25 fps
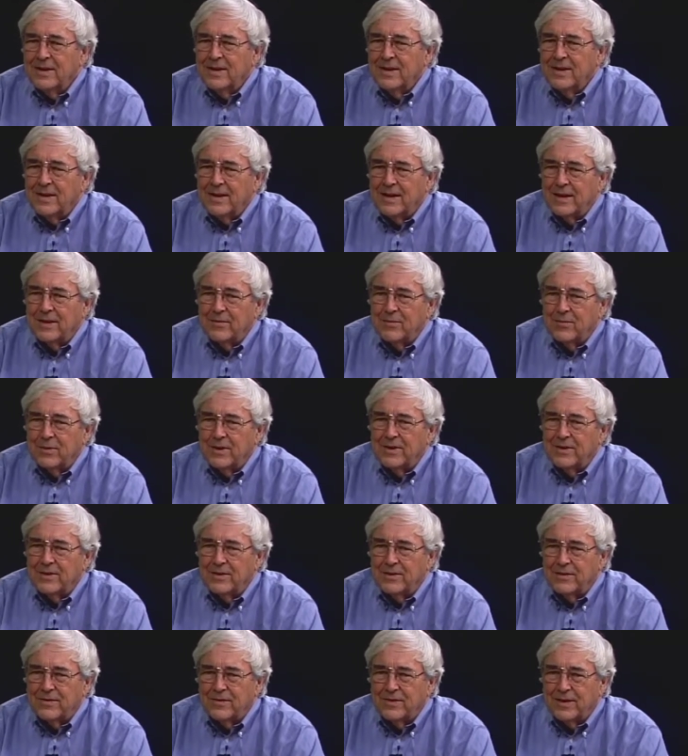And one of
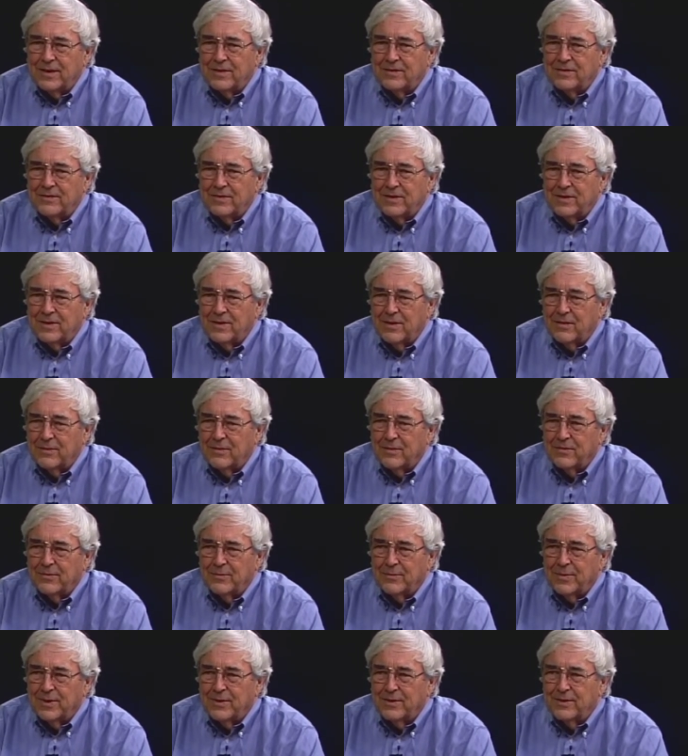the things that
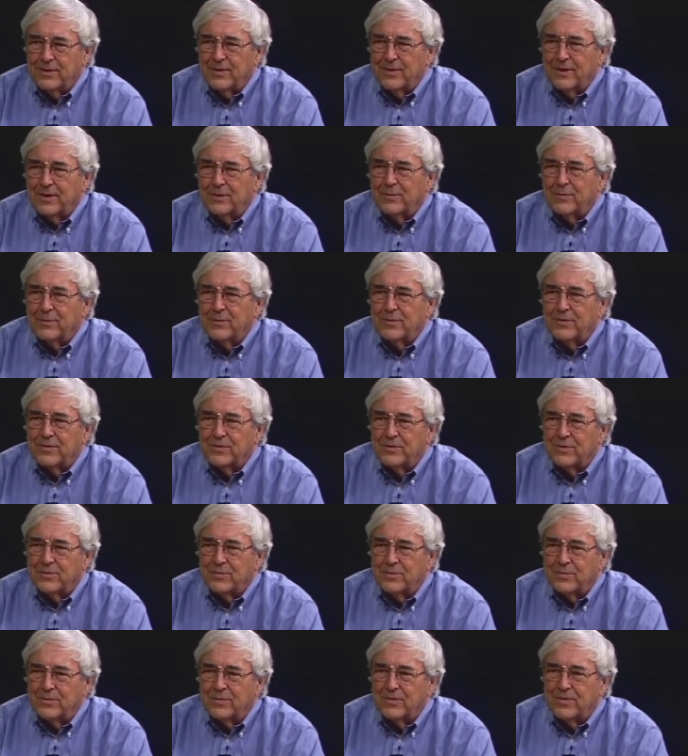Lewis Miller did was
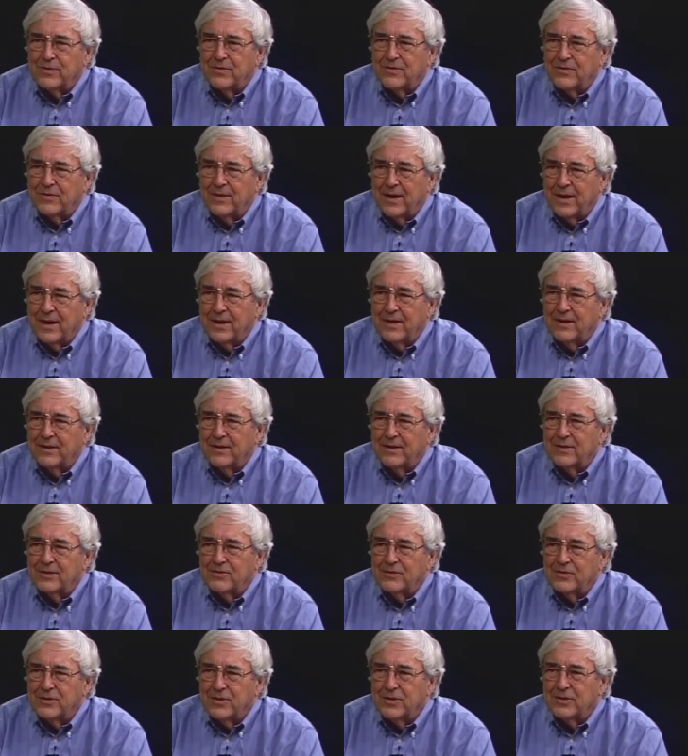design a
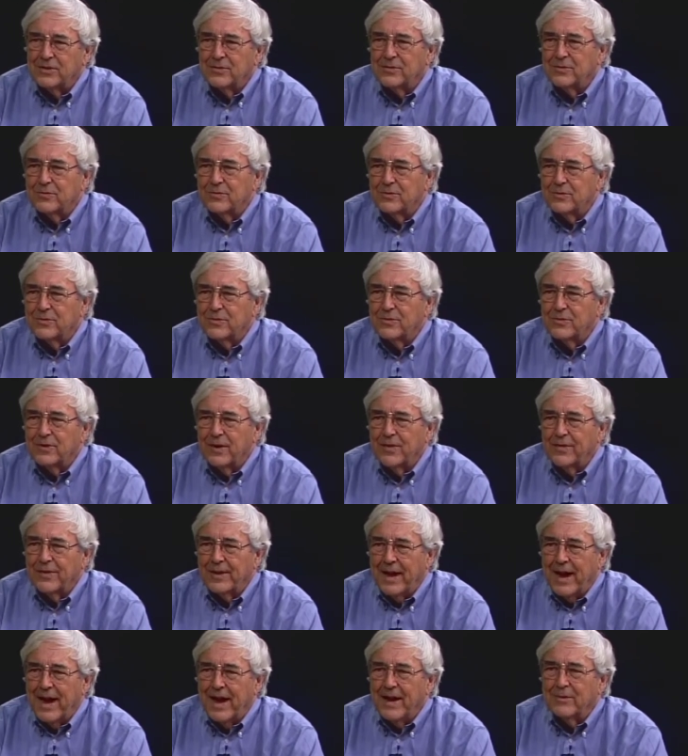church was called
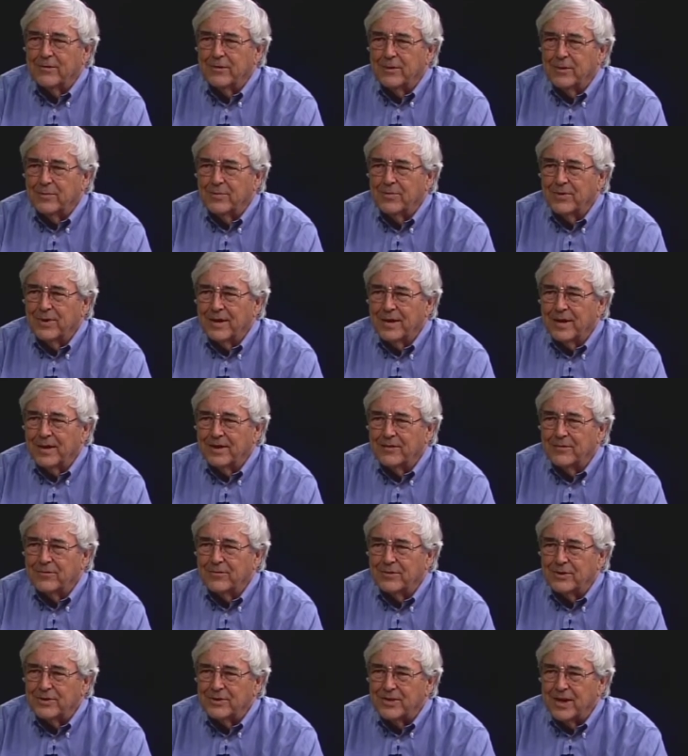the Akron Plan,
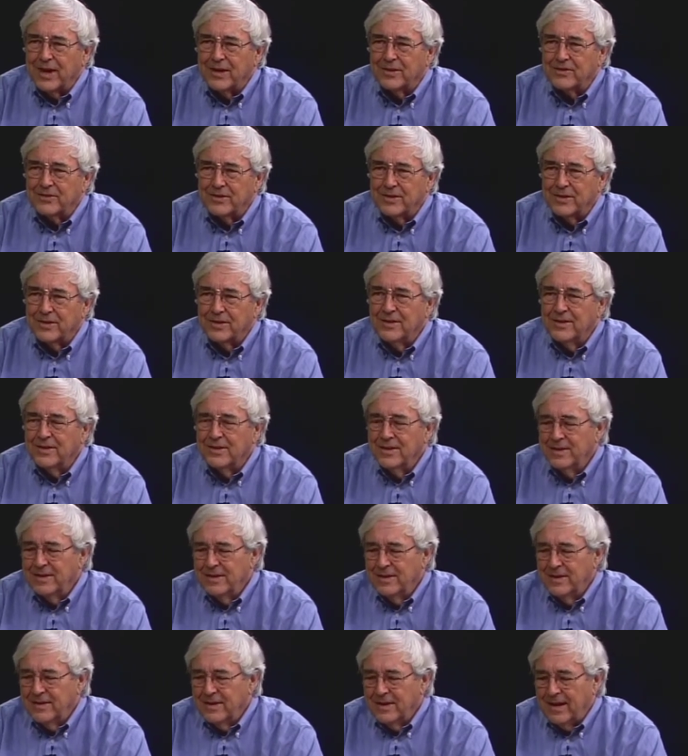which actually
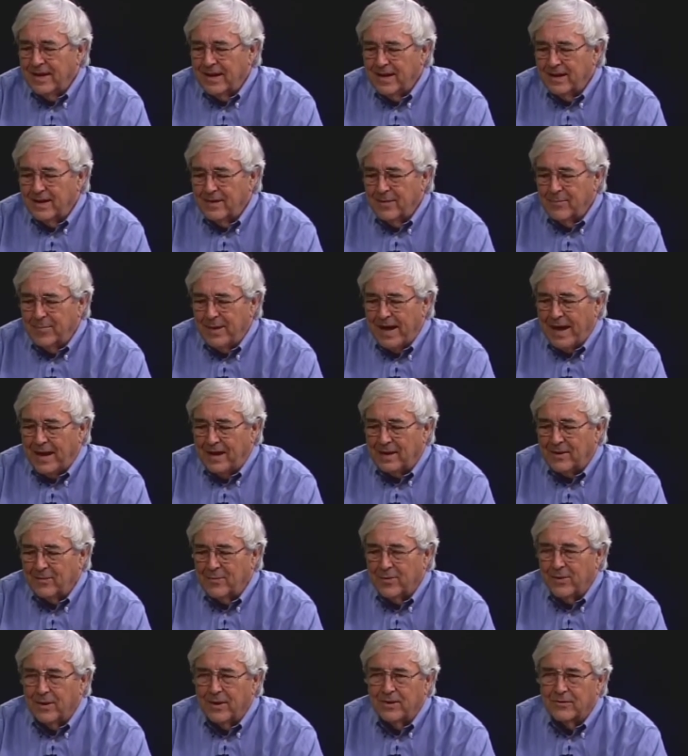had a
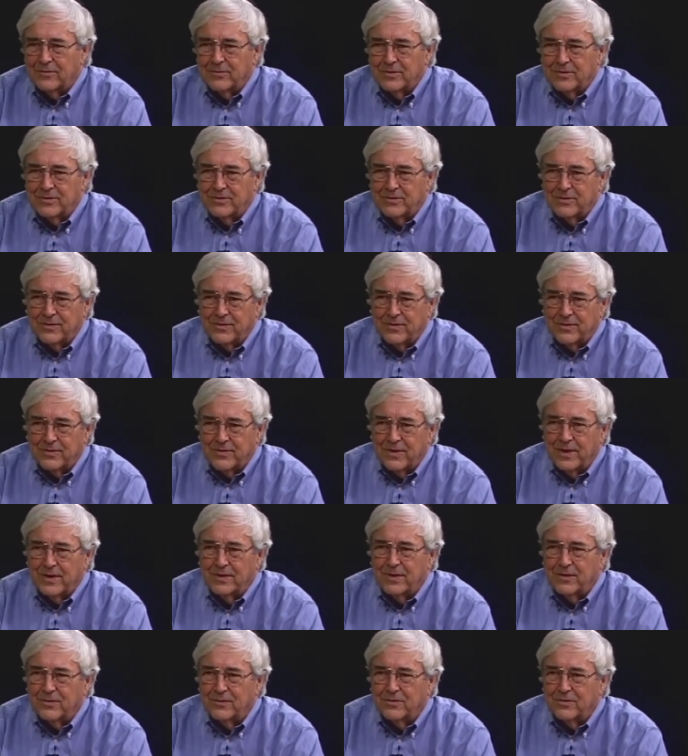back part which was the
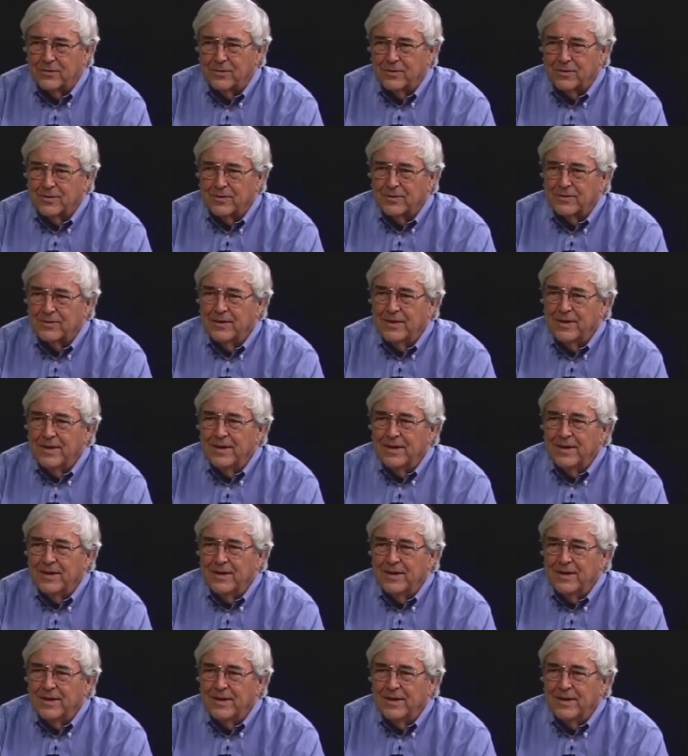Sunday schools,